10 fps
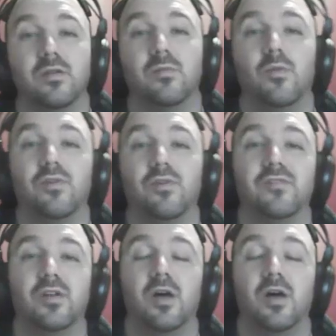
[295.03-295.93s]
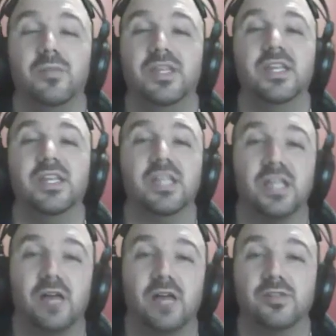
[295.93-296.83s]
more of a
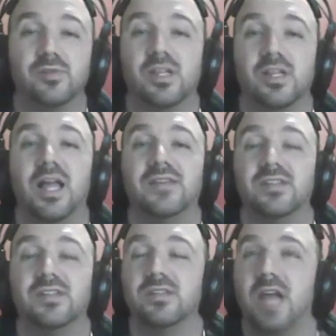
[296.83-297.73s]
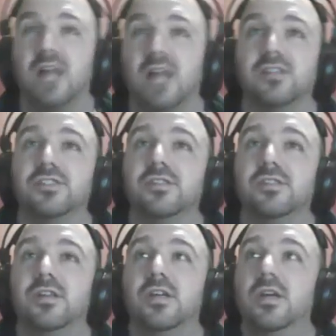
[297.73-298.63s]
beginning algebra class at a college.
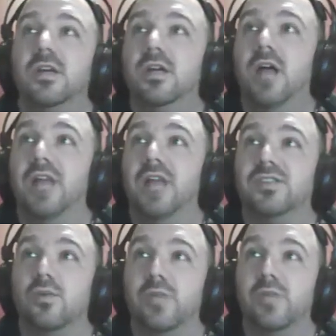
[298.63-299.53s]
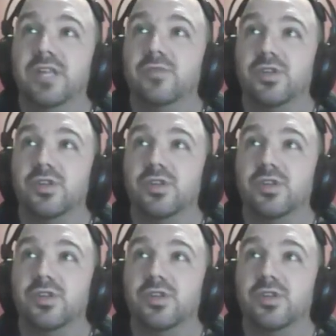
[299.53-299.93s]
And so we need